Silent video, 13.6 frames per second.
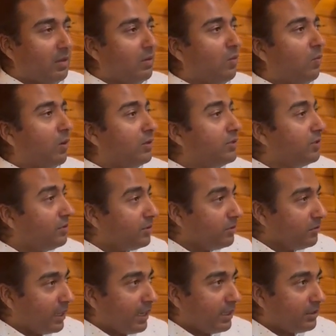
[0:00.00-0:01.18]
Once you do
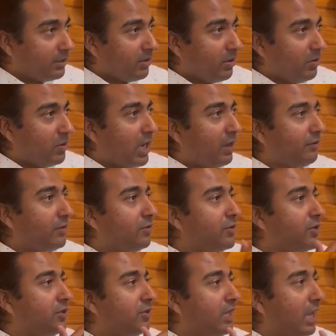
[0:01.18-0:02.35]
that, you have to
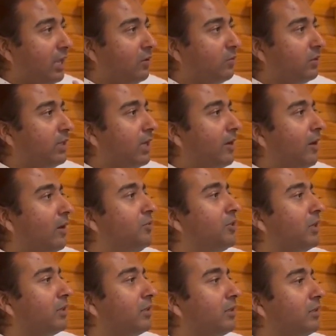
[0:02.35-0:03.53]
stay with that
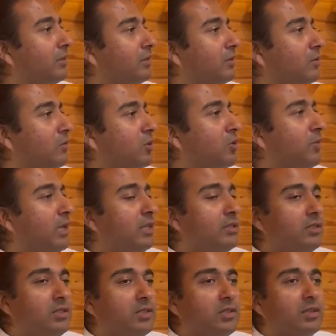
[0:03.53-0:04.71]
object, which
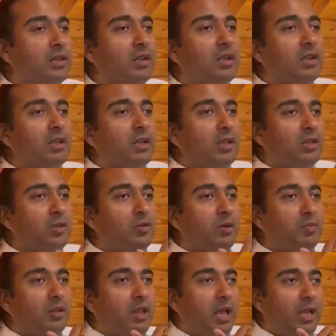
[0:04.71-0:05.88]
means you
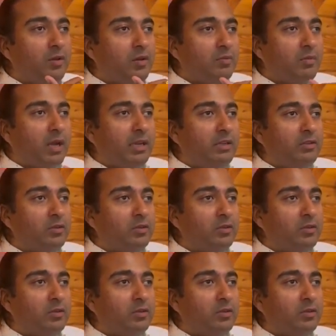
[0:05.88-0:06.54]
apply your mind